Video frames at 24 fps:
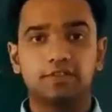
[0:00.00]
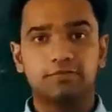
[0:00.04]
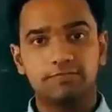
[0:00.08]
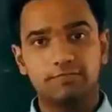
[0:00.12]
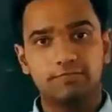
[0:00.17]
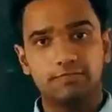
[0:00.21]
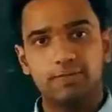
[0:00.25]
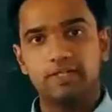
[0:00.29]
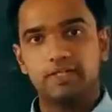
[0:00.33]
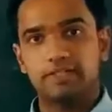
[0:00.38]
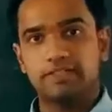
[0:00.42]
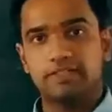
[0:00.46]

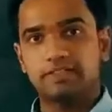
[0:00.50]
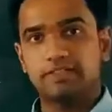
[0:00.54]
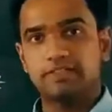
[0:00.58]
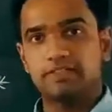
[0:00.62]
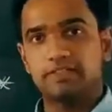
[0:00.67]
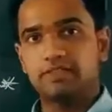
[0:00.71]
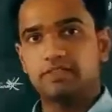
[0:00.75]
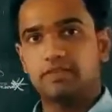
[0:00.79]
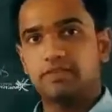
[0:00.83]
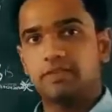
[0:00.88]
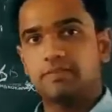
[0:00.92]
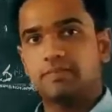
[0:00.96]
of birds,
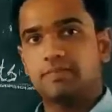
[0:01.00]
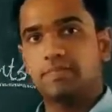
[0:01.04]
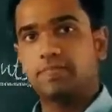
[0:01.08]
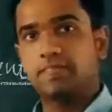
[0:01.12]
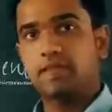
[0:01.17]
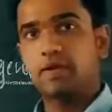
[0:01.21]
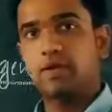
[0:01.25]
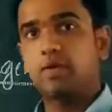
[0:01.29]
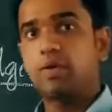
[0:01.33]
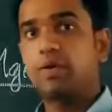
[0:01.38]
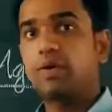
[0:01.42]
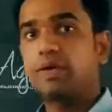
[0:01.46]

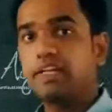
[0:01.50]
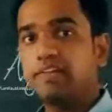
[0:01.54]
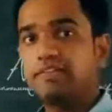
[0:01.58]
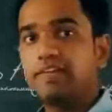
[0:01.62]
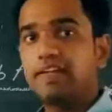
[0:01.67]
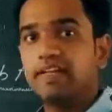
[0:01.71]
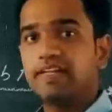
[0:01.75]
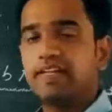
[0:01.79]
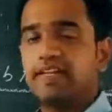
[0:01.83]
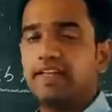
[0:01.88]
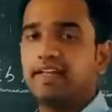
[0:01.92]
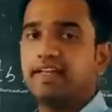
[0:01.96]
or
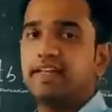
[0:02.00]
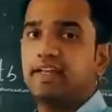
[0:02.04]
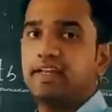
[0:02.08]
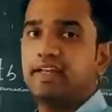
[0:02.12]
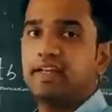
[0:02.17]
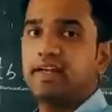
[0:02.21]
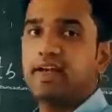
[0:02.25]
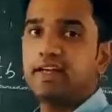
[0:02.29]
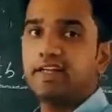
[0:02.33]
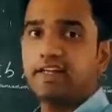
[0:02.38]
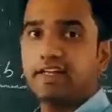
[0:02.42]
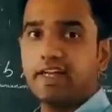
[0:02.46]
even get
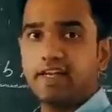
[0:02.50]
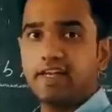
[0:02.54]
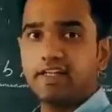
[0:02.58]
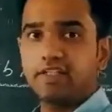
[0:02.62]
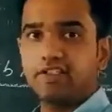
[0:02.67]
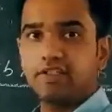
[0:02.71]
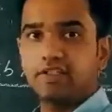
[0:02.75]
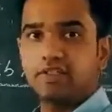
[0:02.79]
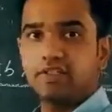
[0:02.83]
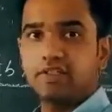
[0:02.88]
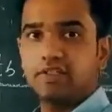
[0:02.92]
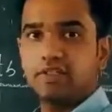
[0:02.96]

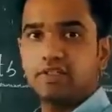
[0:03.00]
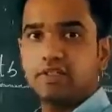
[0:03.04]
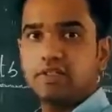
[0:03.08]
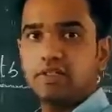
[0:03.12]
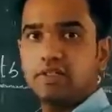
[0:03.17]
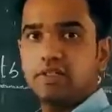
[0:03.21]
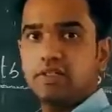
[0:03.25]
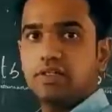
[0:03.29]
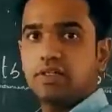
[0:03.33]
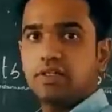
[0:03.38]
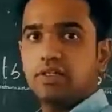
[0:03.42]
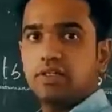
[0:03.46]
attached
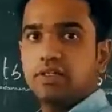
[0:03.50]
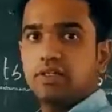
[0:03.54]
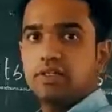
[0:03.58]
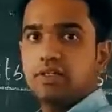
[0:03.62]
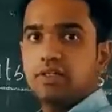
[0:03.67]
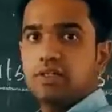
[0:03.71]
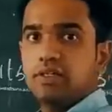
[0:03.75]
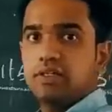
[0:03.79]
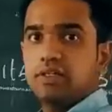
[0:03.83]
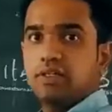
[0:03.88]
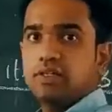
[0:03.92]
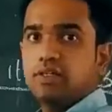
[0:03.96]

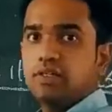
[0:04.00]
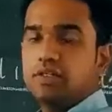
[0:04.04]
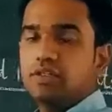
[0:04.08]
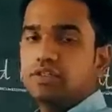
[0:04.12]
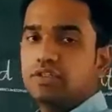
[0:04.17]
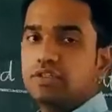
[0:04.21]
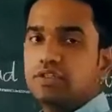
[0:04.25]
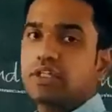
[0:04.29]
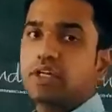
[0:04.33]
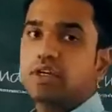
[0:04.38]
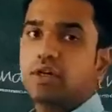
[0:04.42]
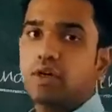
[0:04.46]

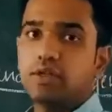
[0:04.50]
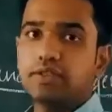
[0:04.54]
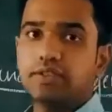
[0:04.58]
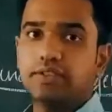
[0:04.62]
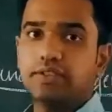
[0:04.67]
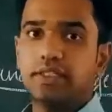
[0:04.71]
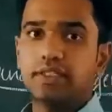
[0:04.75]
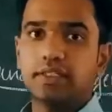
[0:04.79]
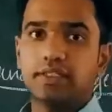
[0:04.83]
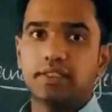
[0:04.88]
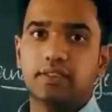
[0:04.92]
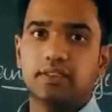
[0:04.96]
to the
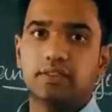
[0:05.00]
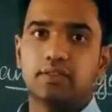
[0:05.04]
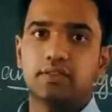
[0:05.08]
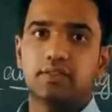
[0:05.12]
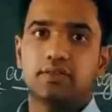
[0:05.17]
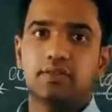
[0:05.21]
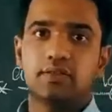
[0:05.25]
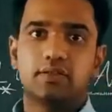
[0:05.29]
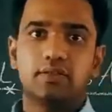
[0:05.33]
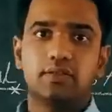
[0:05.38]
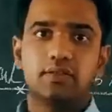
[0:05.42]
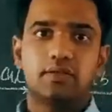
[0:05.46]
clothing
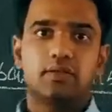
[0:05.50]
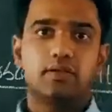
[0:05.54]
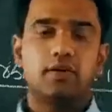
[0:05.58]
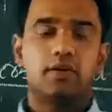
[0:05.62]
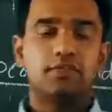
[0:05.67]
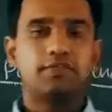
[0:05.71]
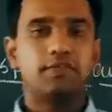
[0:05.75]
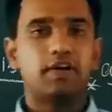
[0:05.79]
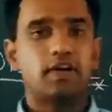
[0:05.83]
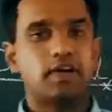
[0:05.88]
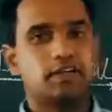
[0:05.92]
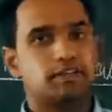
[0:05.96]

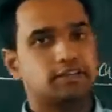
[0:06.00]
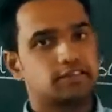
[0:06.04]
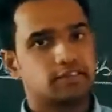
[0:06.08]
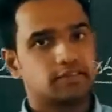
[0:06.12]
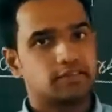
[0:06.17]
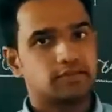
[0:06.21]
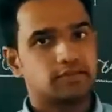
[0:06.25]
of us